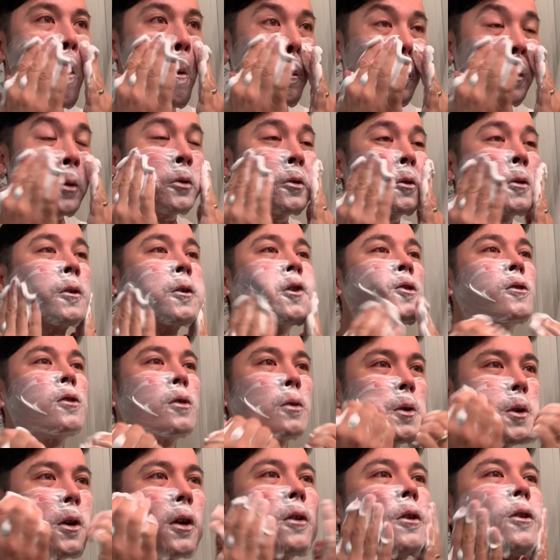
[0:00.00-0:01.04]
With the church,
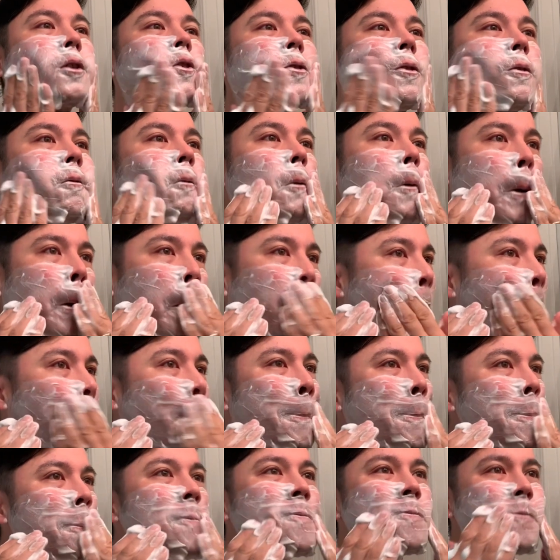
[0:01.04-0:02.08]
we get these free
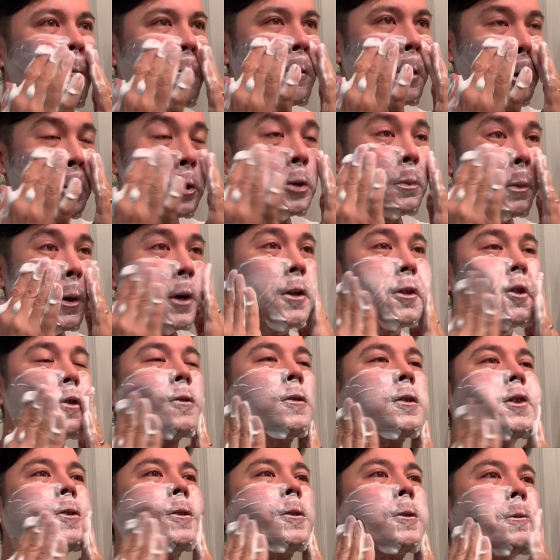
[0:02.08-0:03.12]
French
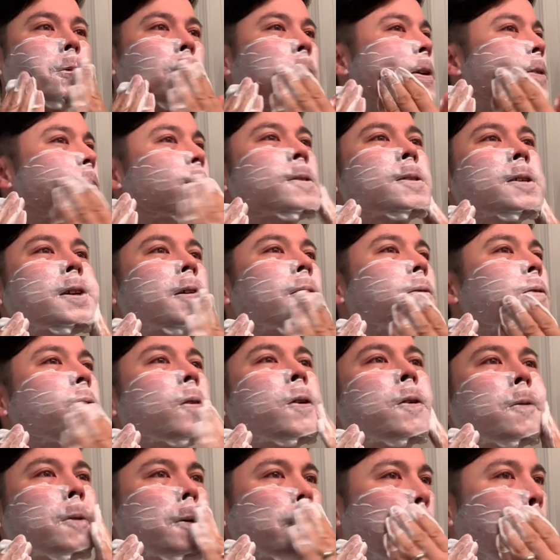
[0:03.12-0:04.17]
pastries, whatever's left
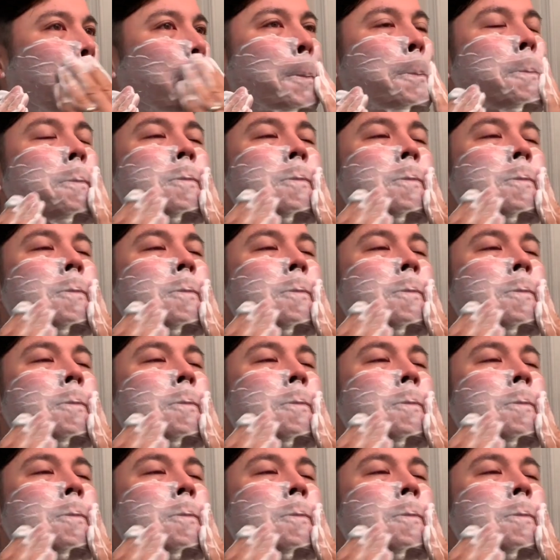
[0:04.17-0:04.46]
over.